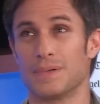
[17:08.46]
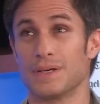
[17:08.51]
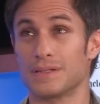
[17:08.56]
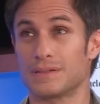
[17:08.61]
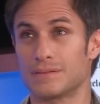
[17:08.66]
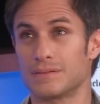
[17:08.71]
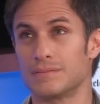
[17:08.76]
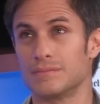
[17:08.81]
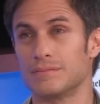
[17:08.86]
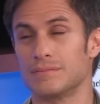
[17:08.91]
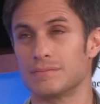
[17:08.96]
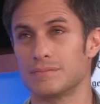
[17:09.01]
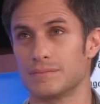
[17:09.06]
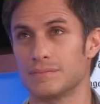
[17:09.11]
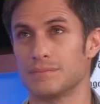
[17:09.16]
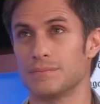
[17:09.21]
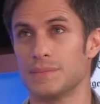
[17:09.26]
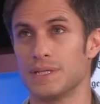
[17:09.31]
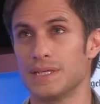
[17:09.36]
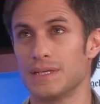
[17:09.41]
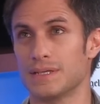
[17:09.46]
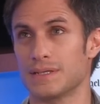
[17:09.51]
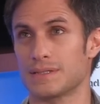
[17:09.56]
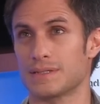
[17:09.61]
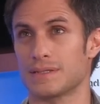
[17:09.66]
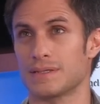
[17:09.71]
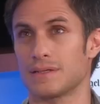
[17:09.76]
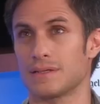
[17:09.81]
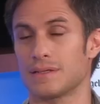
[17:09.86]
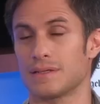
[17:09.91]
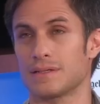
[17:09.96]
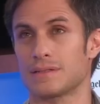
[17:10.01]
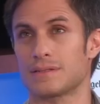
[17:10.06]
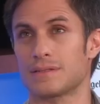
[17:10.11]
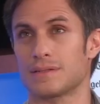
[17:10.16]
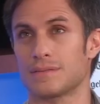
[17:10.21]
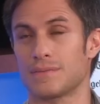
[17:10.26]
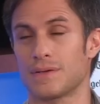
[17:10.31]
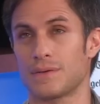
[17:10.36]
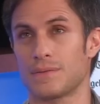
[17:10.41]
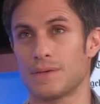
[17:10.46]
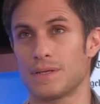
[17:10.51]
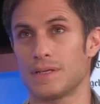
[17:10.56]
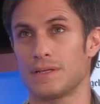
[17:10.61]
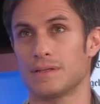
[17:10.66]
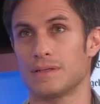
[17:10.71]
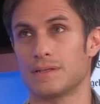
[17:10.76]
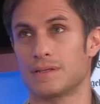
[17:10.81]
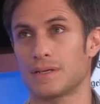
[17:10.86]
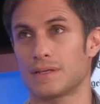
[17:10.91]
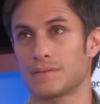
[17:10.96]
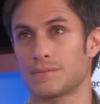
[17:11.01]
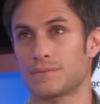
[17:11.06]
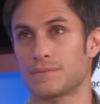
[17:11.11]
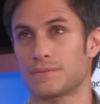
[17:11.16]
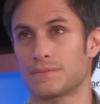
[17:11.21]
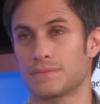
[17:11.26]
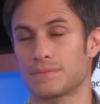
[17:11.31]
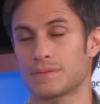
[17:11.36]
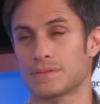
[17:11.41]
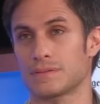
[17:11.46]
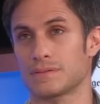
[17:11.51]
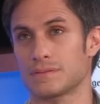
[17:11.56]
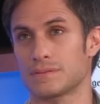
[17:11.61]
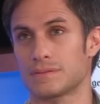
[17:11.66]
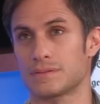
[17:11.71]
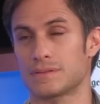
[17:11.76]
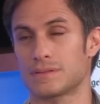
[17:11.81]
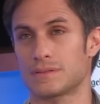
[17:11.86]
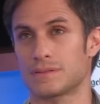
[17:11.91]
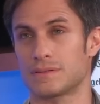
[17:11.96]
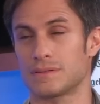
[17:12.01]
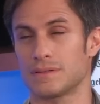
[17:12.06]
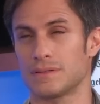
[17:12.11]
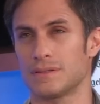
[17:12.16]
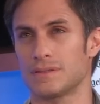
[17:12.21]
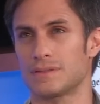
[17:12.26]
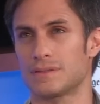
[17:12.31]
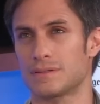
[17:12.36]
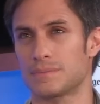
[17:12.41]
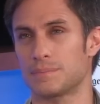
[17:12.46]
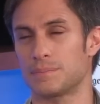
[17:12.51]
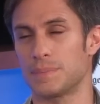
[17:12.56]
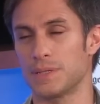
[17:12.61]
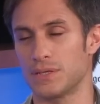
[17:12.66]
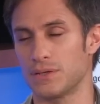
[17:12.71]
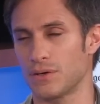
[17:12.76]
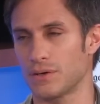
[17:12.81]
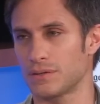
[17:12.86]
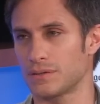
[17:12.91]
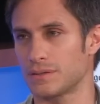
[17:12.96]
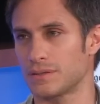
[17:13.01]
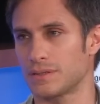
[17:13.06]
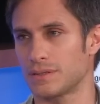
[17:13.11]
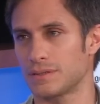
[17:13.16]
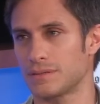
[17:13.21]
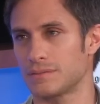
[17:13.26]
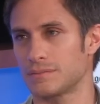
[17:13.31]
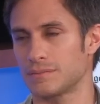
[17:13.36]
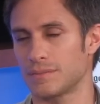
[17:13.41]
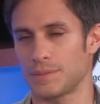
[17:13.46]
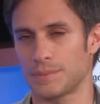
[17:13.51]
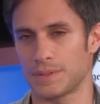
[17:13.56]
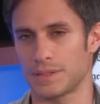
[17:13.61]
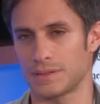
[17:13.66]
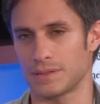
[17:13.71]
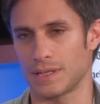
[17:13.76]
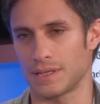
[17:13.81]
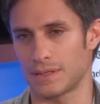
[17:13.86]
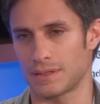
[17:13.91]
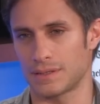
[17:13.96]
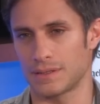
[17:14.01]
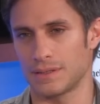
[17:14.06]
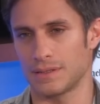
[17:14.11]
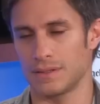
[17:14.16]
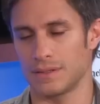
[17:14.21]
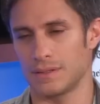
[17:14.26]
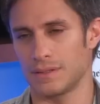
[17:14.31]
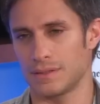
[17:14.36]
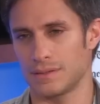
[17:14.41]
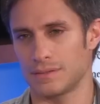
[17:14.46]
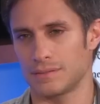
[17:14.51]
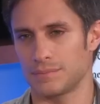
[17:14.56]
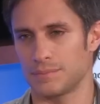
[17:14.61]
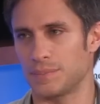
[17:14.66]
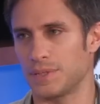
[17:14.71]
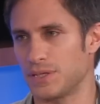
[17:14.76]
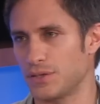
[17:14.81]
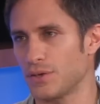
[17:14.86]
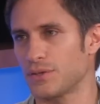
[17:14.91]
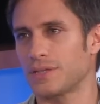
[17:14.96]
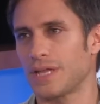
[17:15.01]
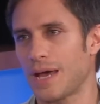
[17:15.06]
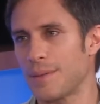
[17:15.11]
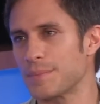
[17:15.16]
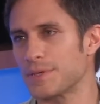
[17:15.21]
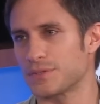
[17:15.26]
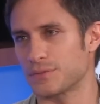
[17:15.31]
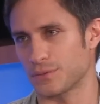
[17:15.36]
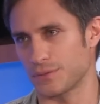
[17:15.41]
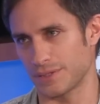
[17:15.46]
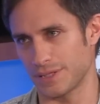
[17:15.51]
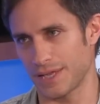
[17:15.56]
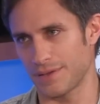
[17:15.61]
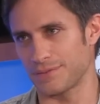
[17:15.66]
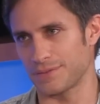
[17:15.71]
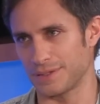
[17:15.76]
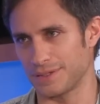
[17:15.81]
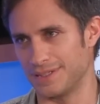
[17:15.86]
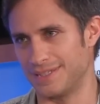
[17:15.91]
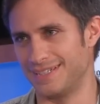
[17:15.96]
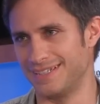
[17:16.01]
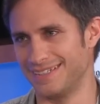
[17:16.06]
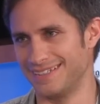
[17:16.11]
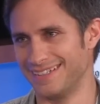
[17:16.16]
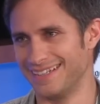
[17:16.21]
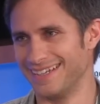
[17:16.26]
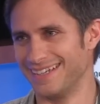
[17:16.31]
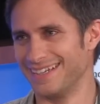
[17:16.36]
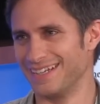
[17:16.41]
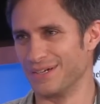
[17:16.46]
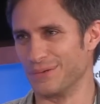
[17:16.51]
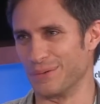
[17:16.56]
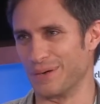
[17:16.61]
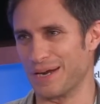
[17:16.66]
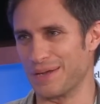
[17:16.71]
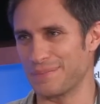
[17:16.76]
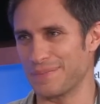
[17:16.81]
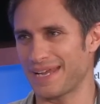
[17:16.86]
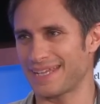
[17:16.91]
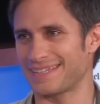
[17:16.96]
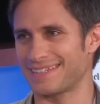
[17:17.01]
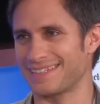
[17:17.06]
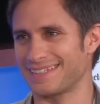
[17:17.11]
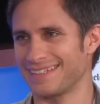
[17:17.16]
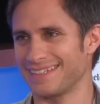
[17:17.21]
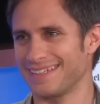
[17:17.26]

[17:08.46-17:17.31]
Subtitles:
But. Me as a very kind of, you know, it's beyond, I mean, like beyond amateur level where I'm at.